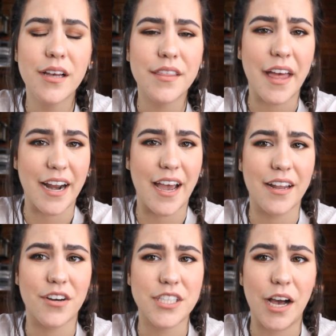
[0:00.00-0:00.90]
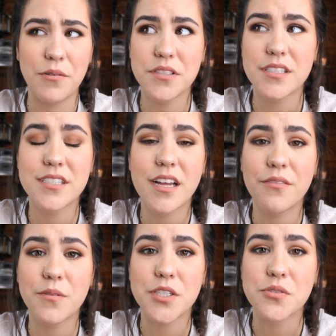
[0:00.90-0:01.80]
that had our towels and
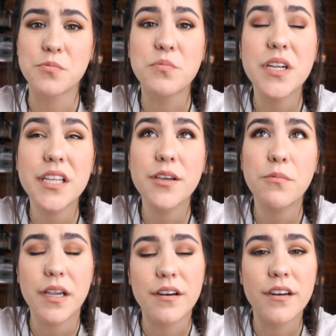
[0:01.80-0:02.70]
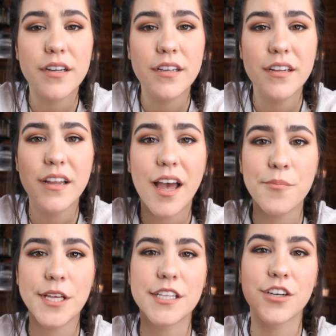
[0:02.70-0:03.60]
stuff, which is really weird. I
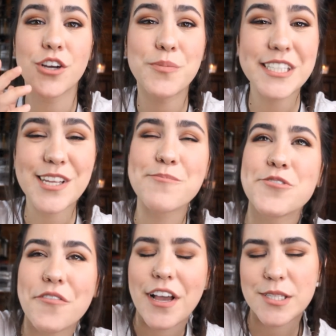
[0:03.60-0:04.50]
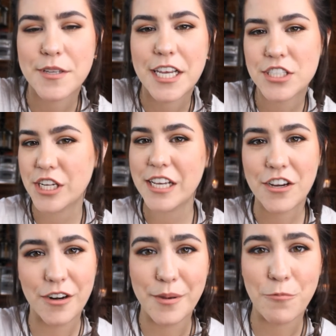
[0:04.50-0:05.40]
mean, there could be some sort of explanation. It
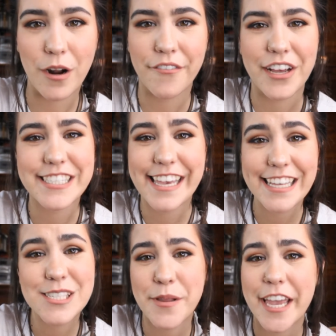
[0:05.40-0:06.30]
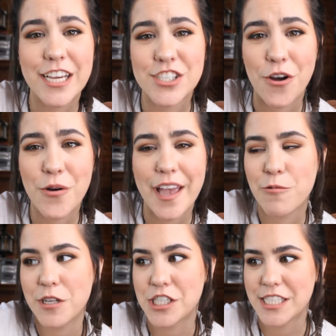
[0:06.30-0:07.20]
could have been one of us kids playing a joke
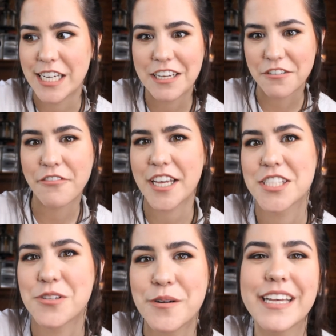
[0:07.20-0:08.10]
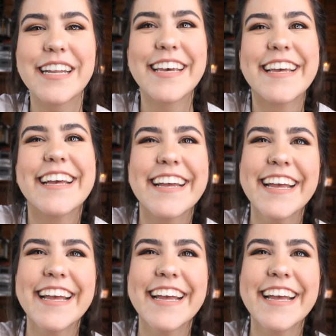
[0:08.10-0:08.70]
and we just didn't confess to it. and